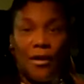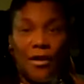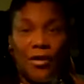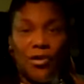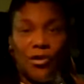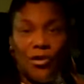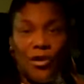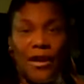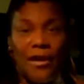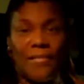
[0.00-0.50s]

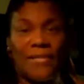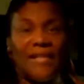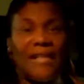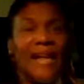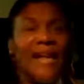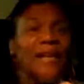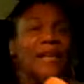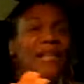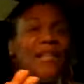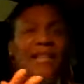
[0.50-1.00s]
You know what I'm
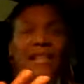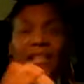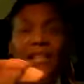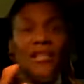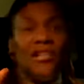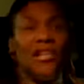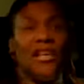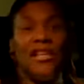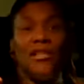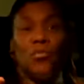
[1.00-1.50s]
saying? And
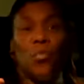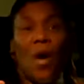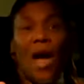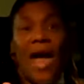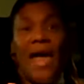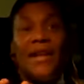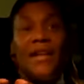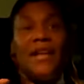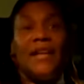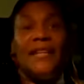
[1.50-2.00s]
he, he's
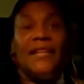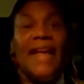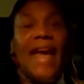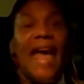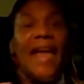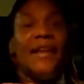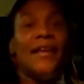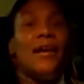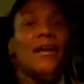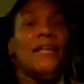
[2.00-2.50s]
wining and
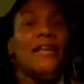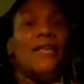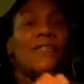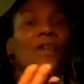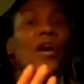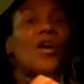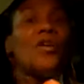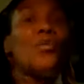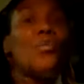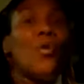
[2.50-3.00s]
dining her,
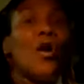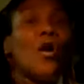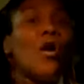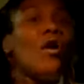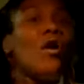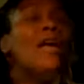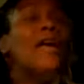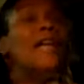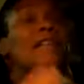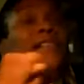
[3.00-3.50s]
giving her the
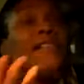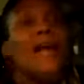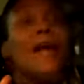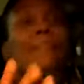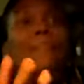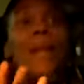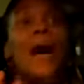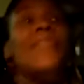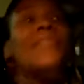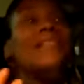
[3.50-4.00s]
world. So
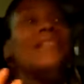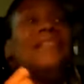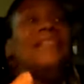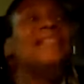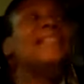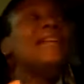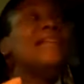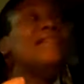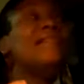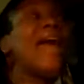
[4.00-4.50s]
some mothers
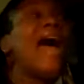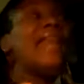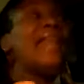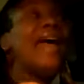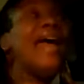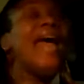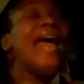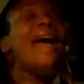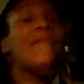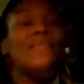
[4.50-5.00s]
did not
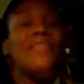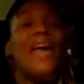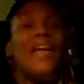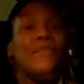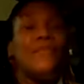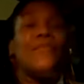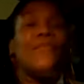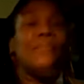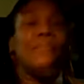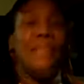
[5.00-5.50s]
have that
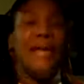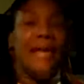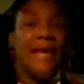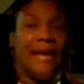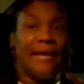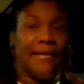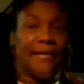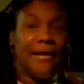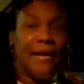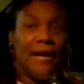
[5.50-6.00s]
from
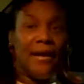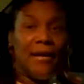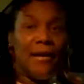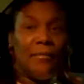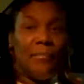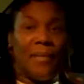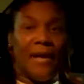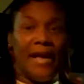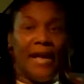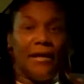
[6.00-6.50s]
men,
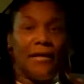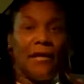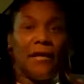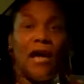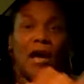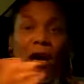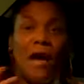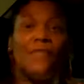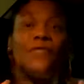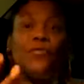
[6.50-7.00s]
being
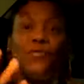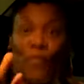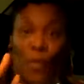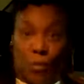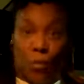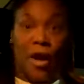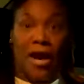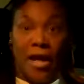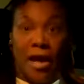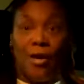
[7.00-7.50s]
loved for
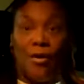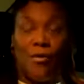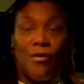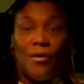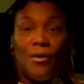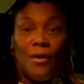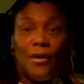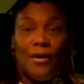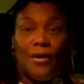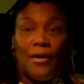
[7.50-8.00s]
real,
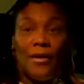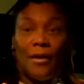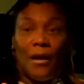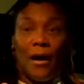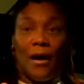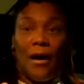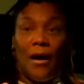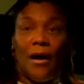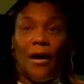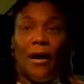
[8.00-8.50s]

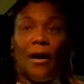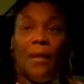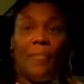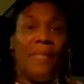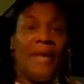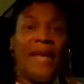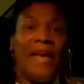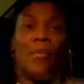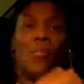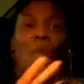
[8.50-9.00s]
uh, uh,
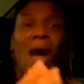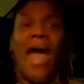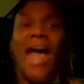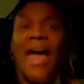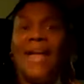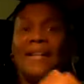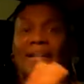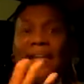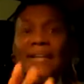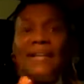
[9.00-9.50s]
being
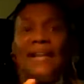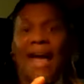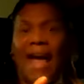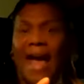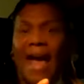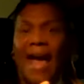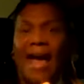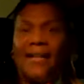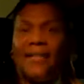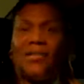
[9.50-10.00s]
whined and
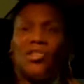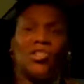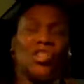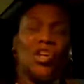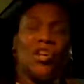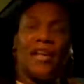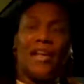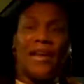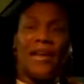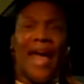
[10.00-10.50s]
danned,
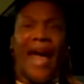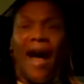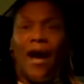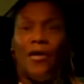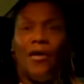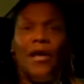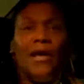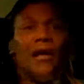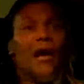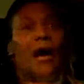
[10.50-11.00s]
sooking
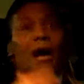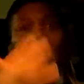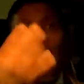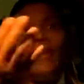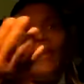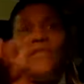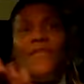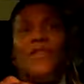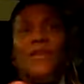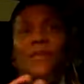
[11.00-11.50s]
out, uh,
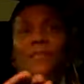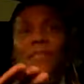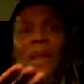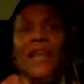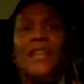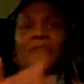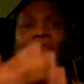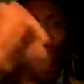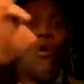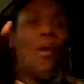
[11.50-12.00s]
giving them
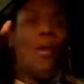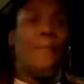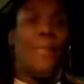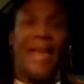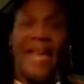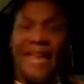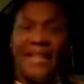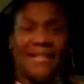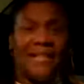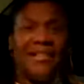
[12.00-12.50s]
money for a
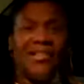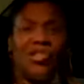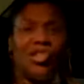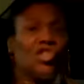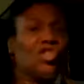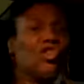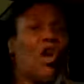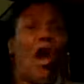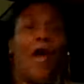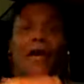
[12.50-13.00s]
business to
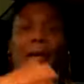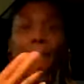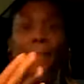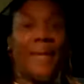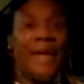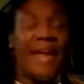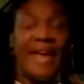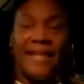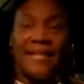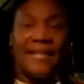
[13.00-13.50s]
start a
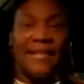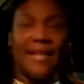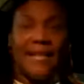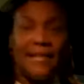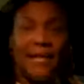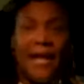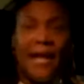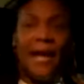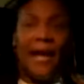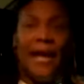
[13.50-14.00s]
business.
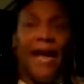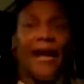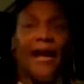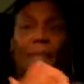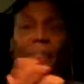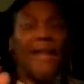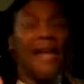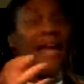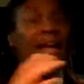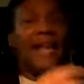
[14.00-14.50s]
Hold on,
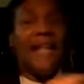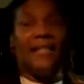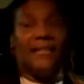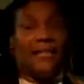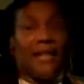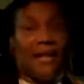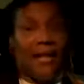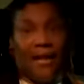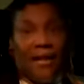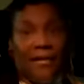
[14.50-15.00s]
hold on,
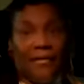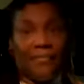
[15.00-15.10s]
hold on.